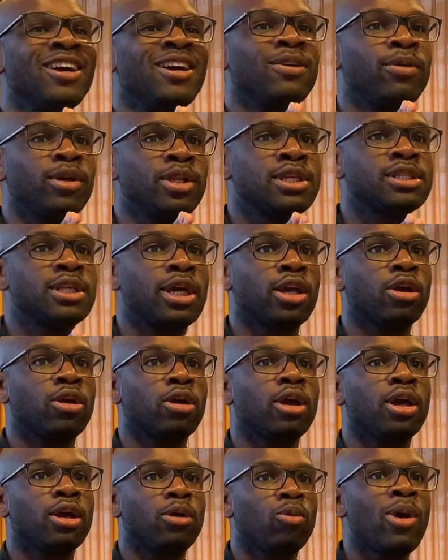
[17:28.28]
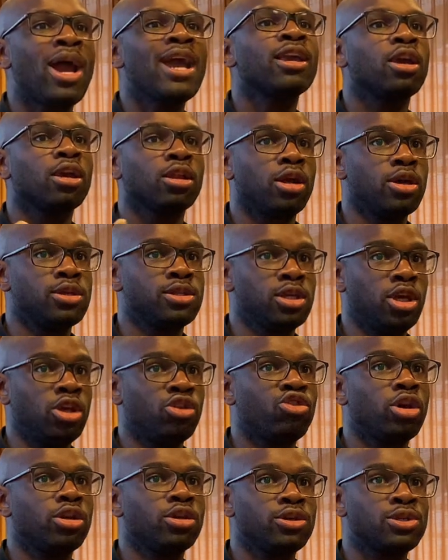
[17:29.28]
but it's like recognizing
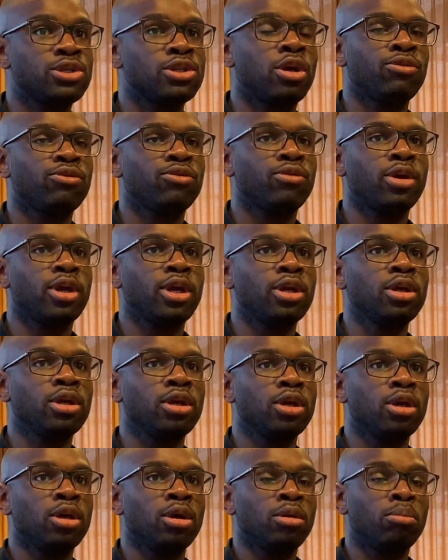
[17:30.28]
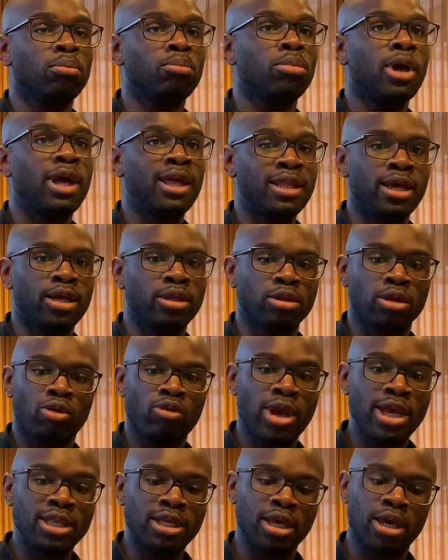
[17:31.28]
each other's suffering and then
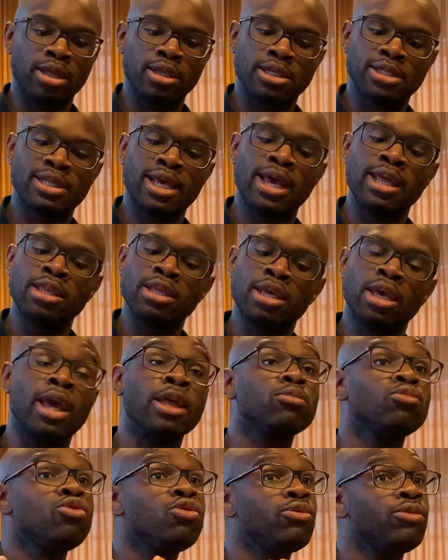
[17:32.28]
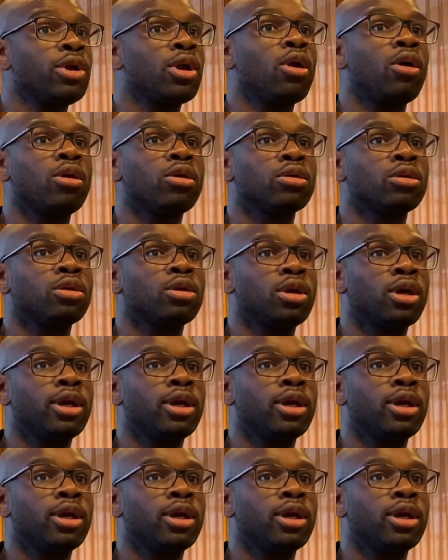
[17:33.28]
creating understanding and moving on.